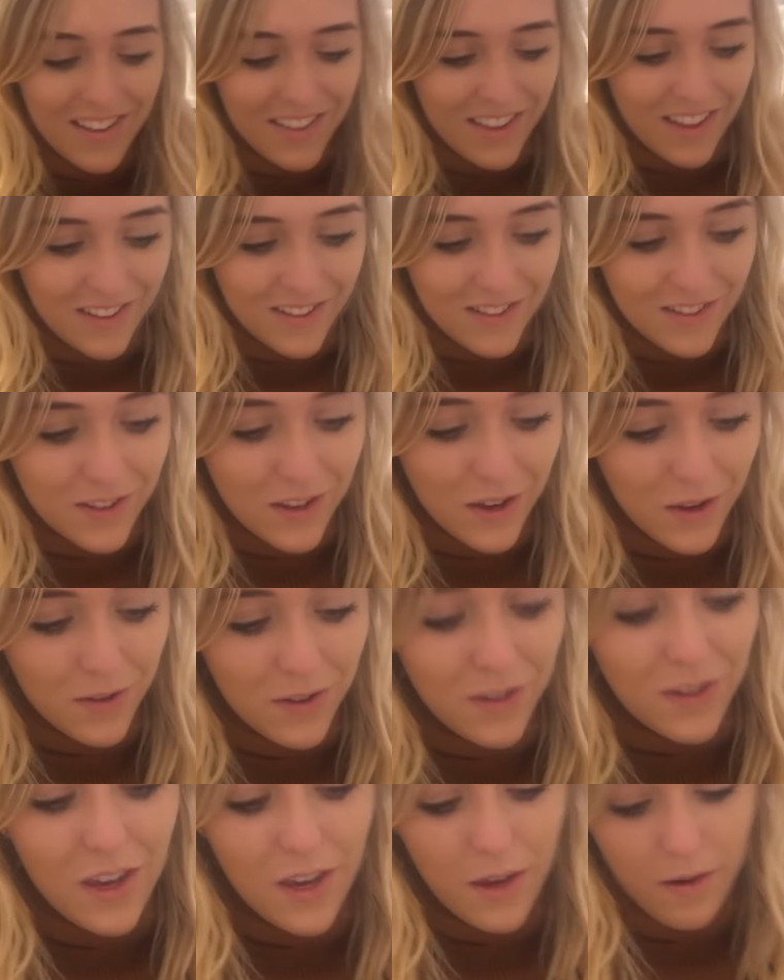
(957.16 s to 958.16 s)
That's so
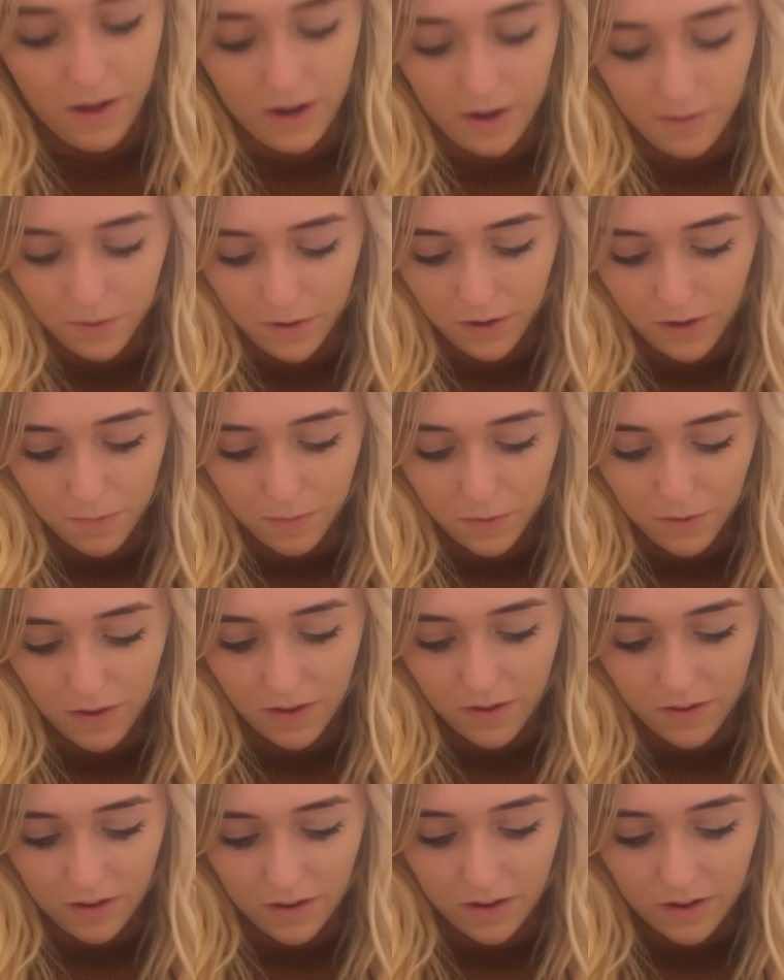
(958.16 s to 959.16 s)
cute. And I'm gonna put
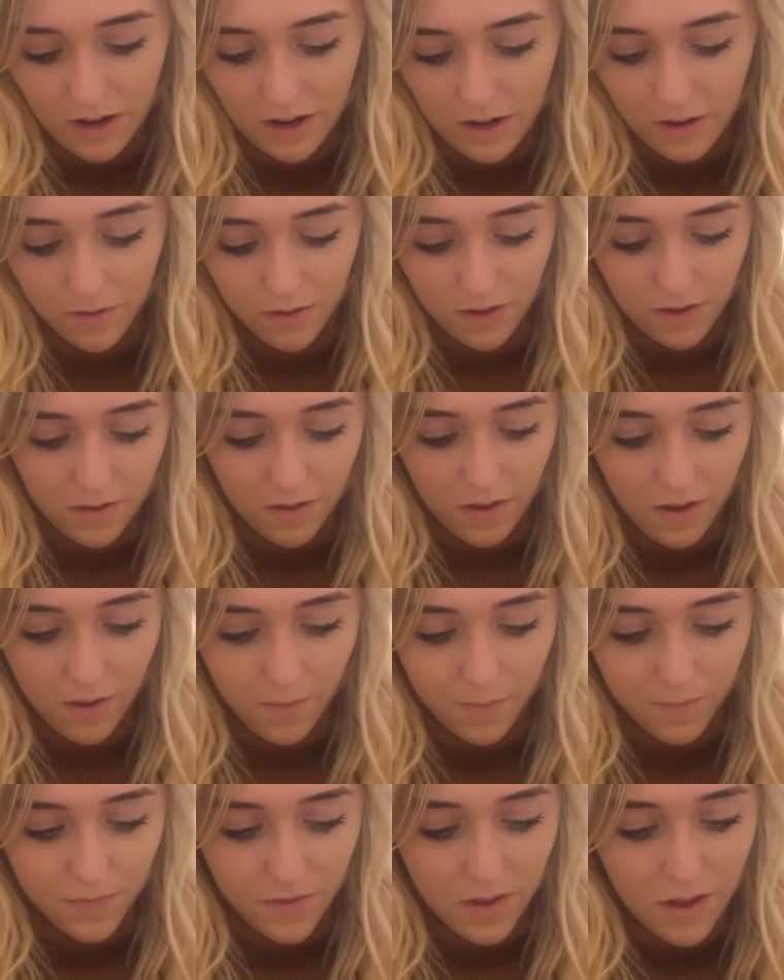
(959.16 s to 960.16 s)
these in now, these
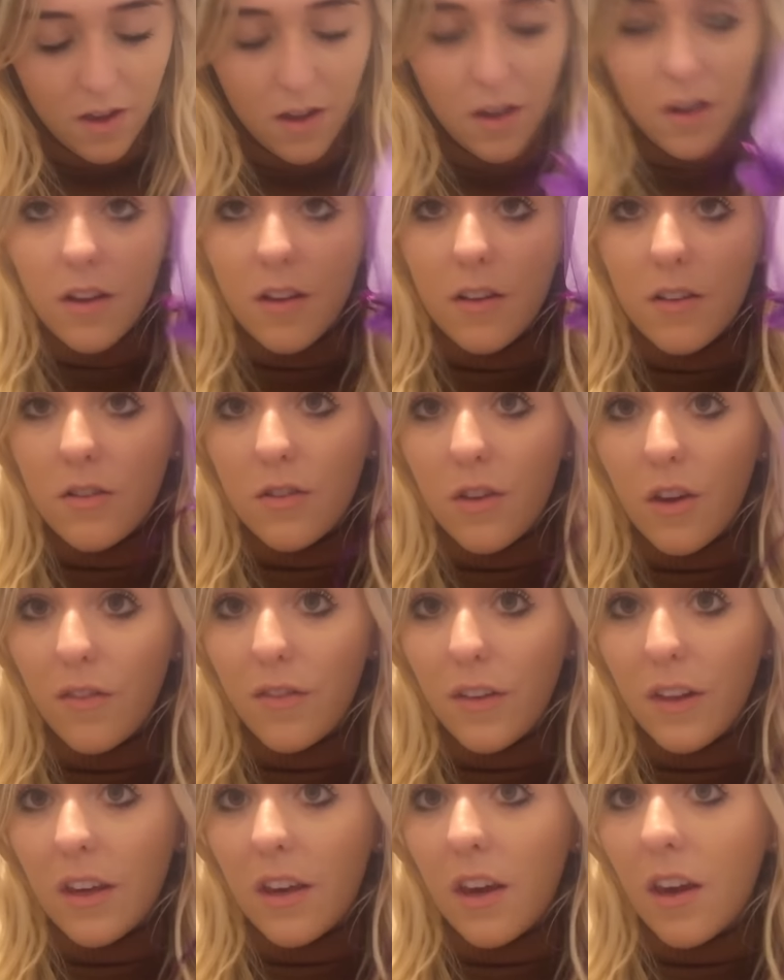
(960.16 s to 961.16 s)

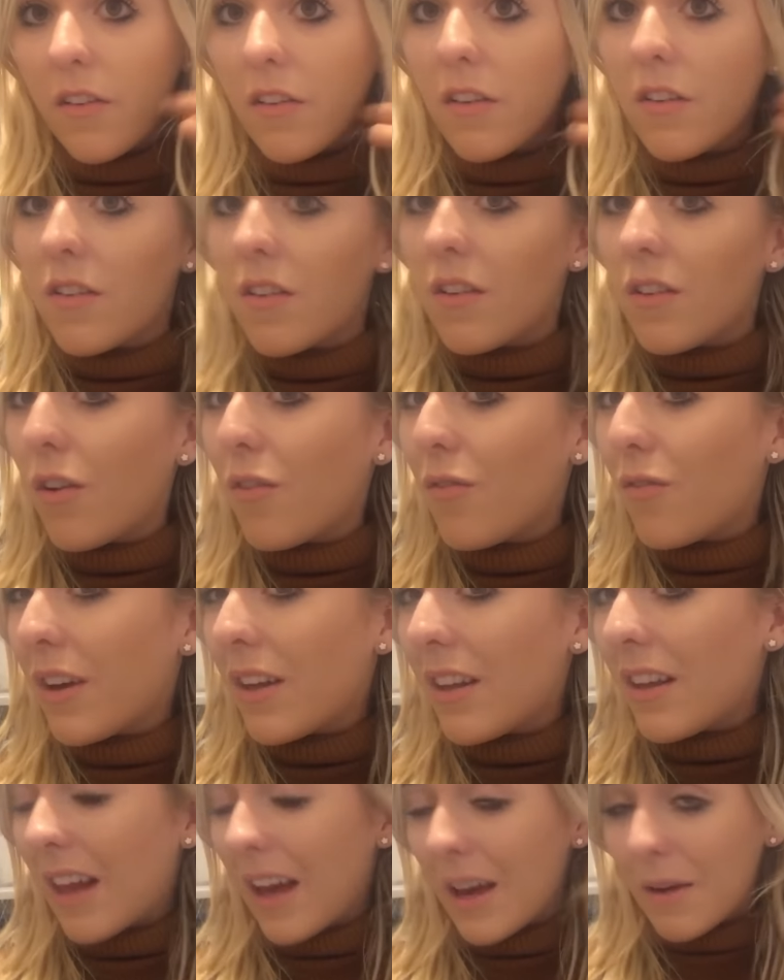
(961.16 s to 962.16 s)
snowflake earrings, so I don't
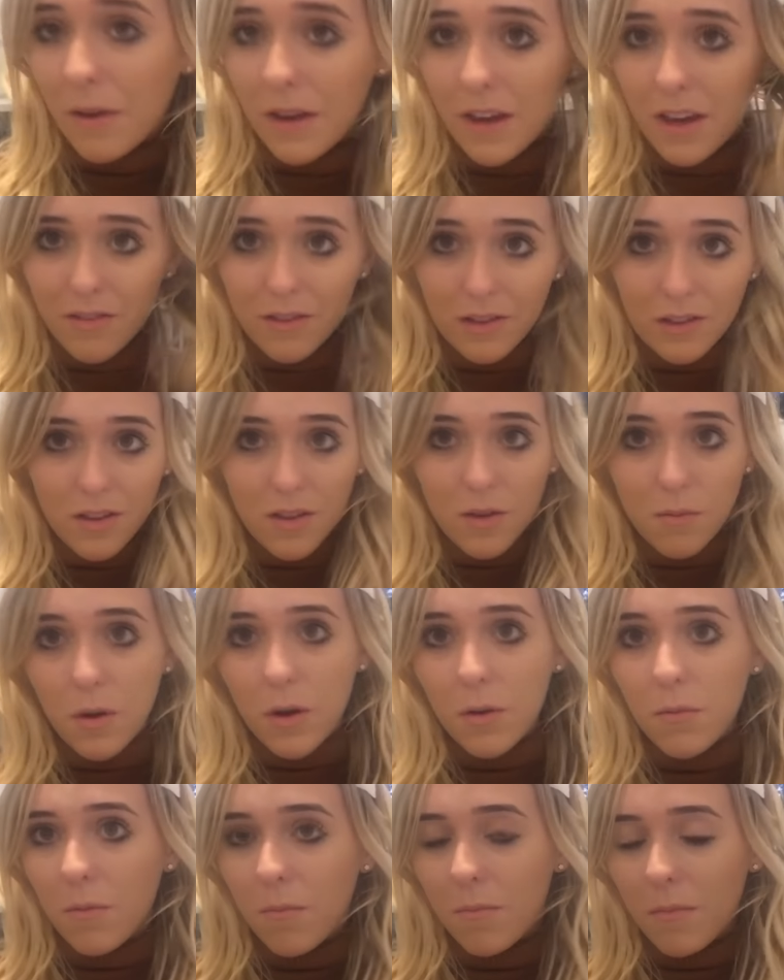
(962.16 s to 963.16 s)
really like my earrings at the
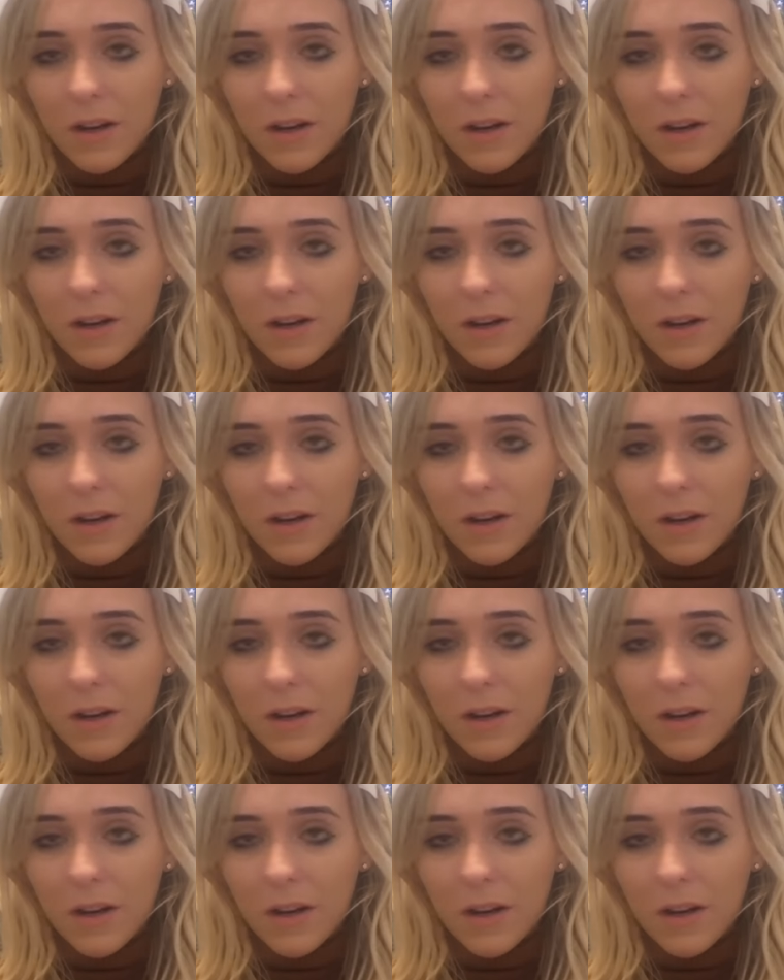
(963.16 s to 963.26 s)
moment.